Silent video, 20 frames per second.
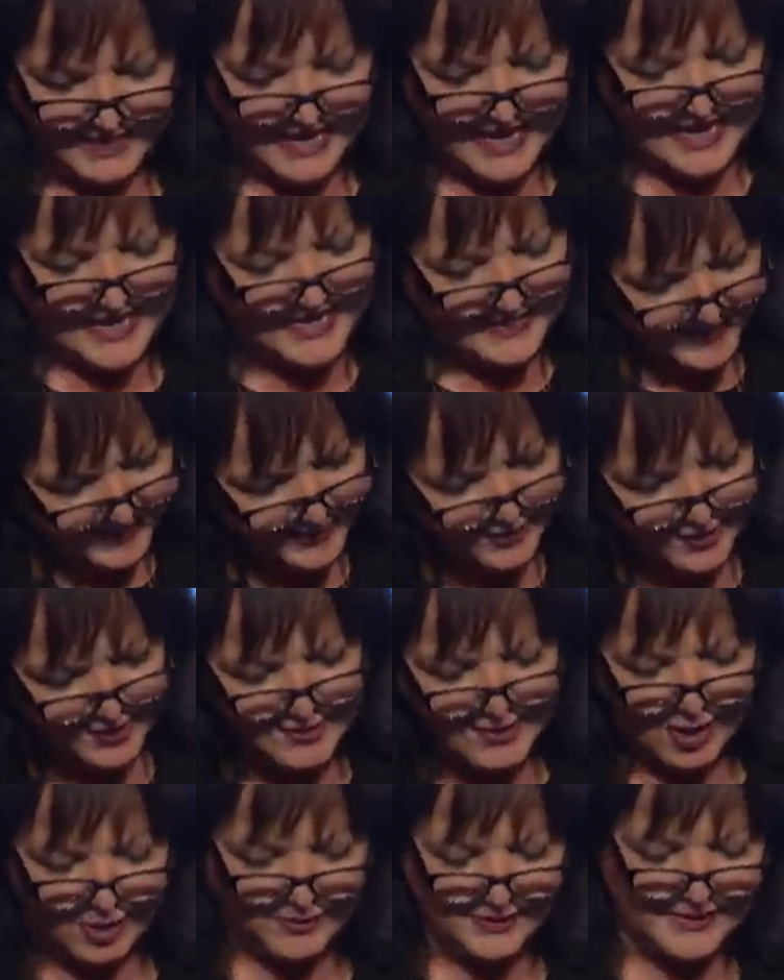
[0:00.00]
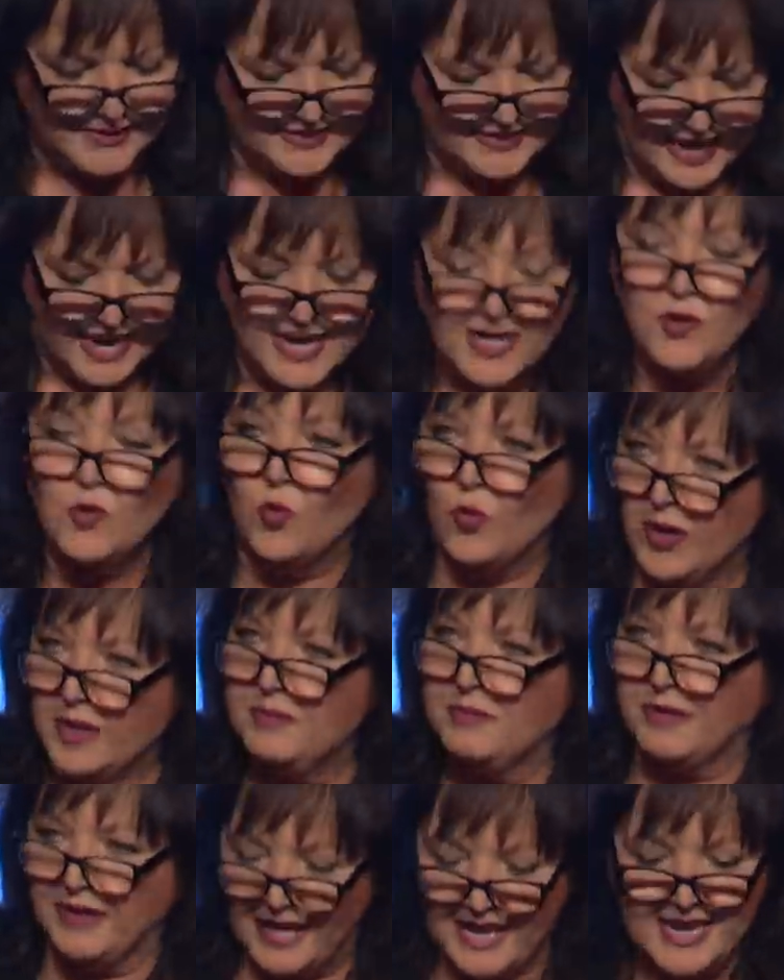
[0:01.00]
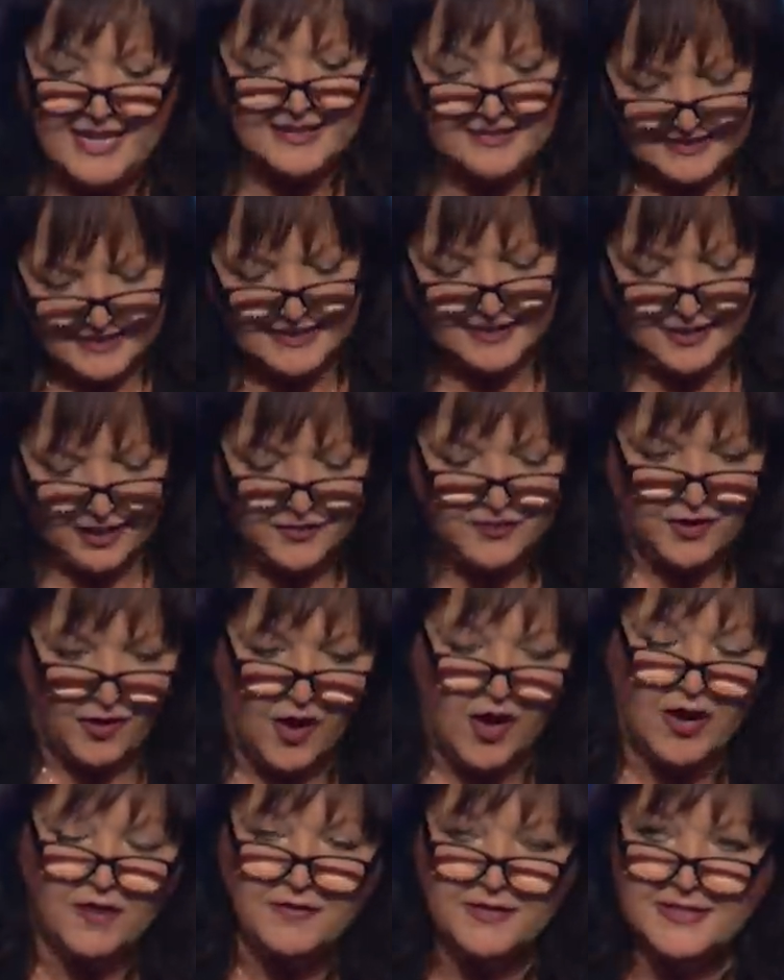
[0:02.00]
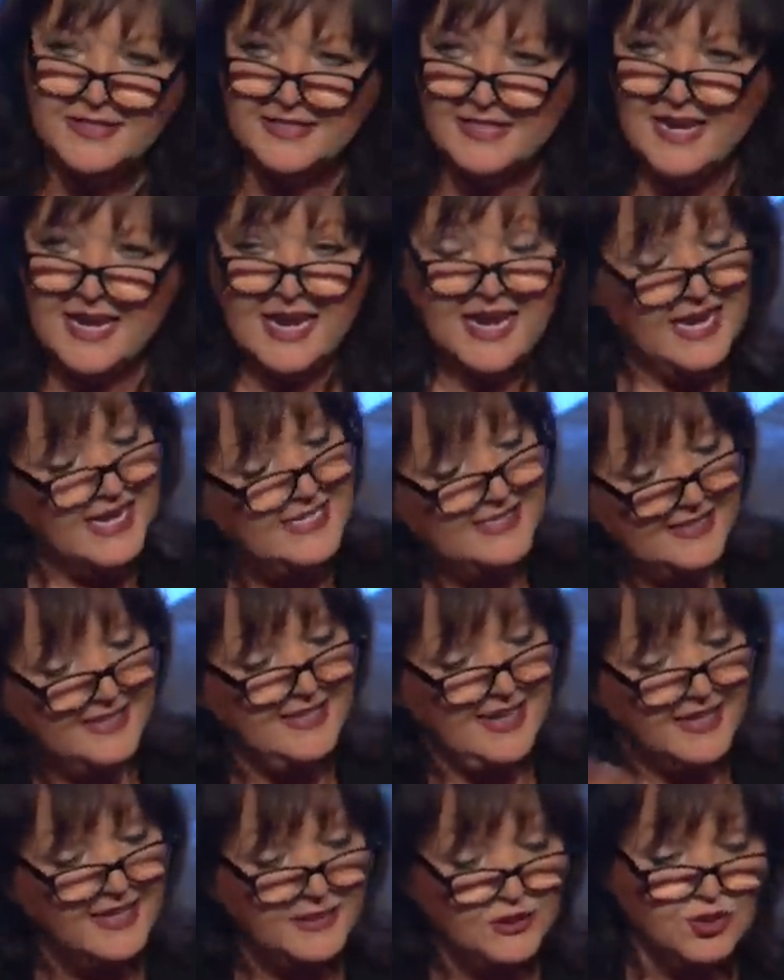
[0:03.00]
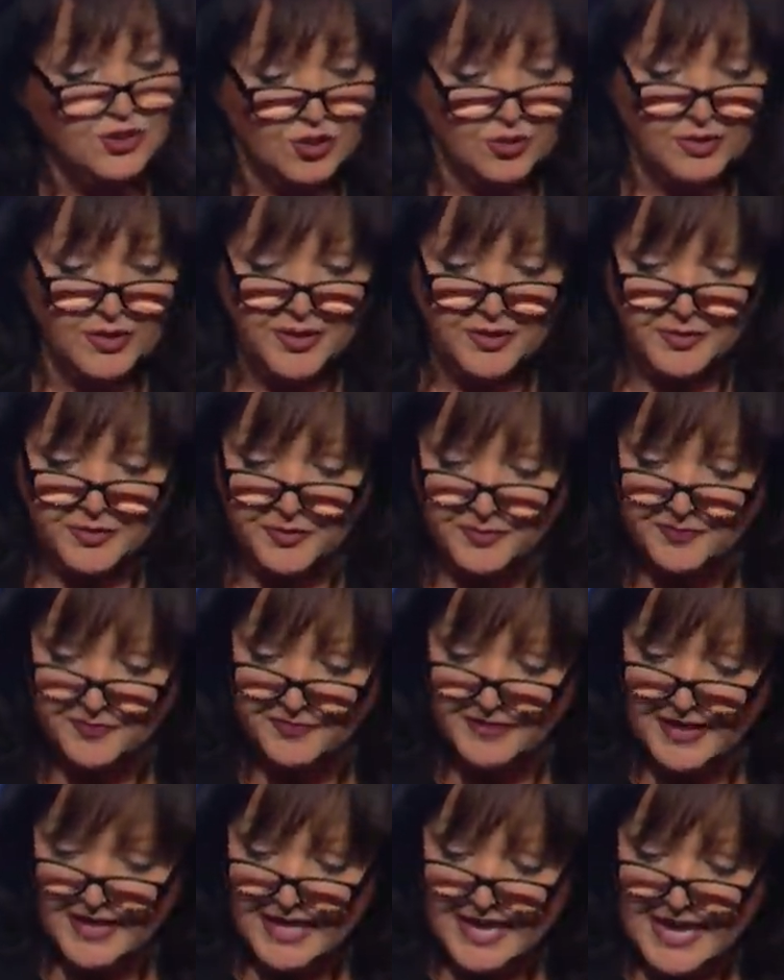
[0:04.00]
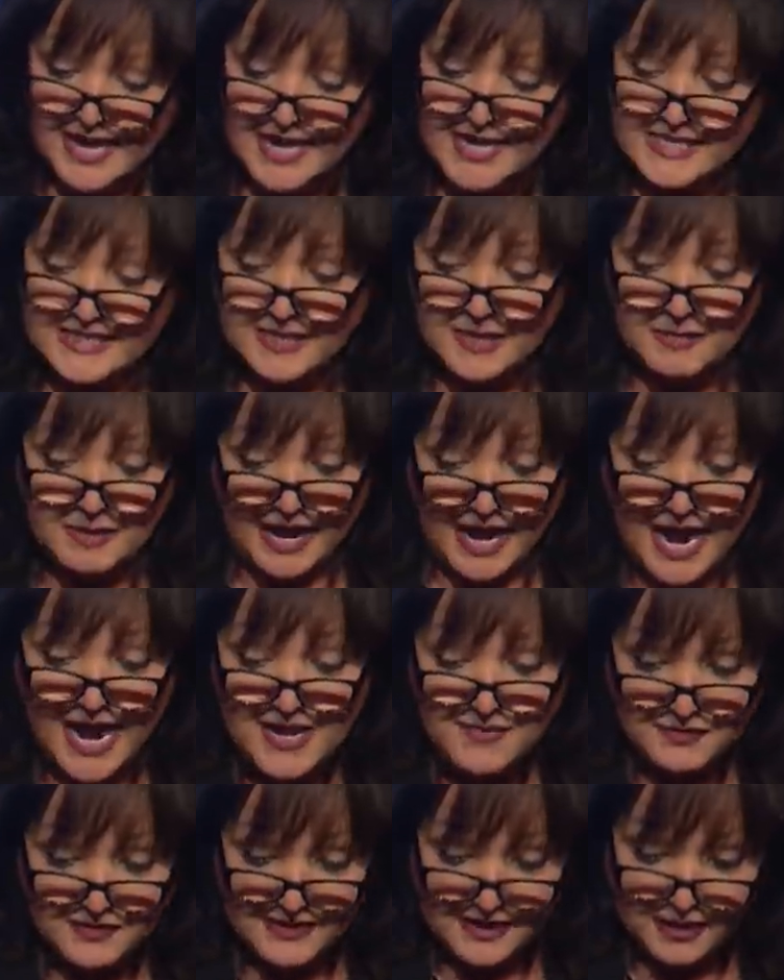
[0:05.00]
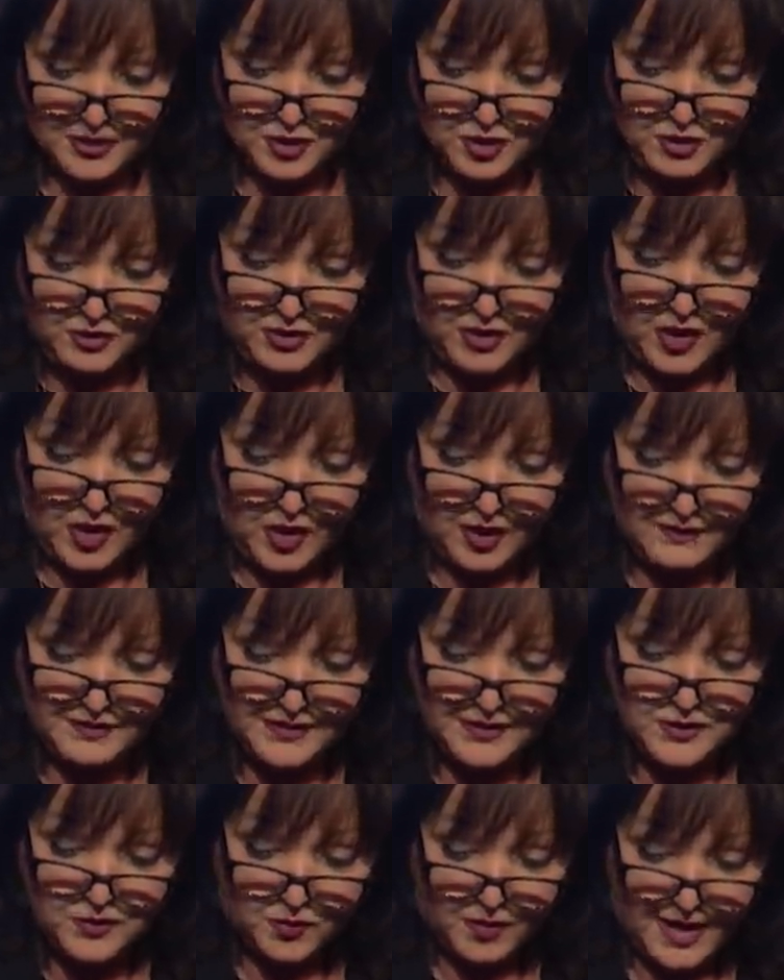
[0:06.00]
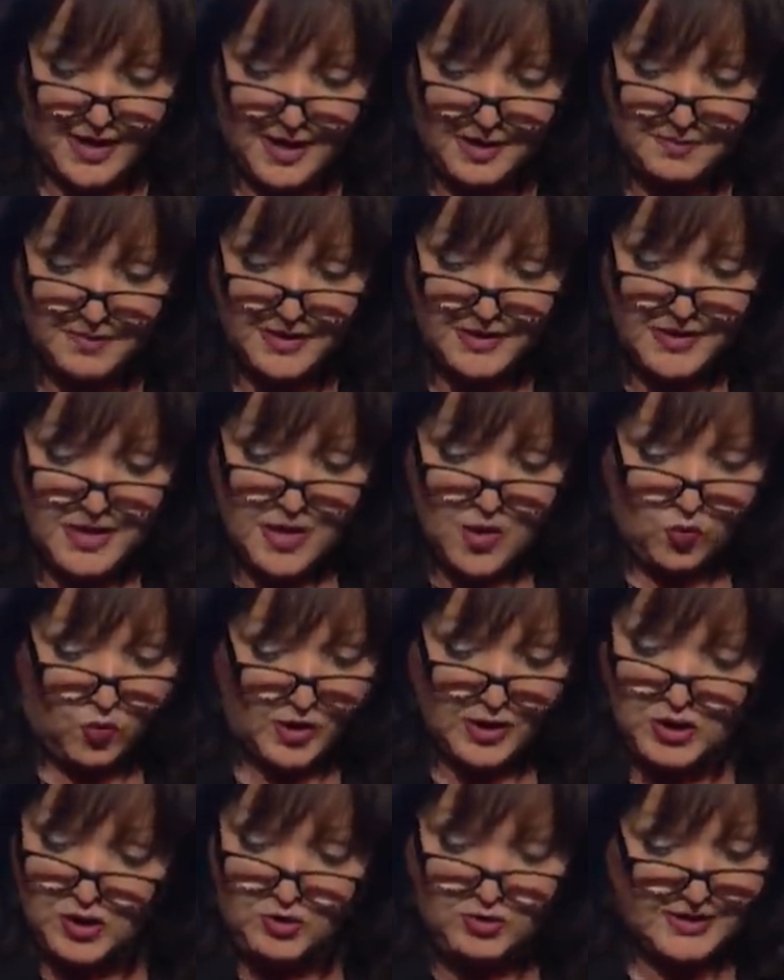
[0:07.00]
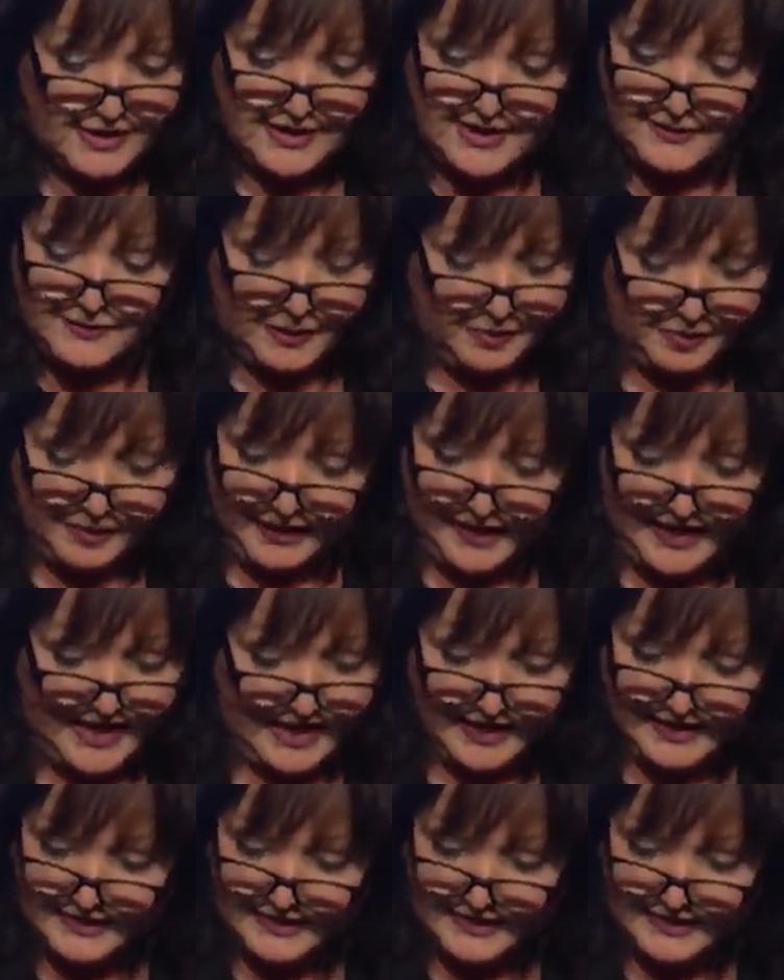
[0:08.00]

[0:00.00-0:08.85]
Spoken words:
He said, you know the saying, one plants and another harvests. He said, and it's true. He said, but I've sent you to harvest ramp where you didn't even plant.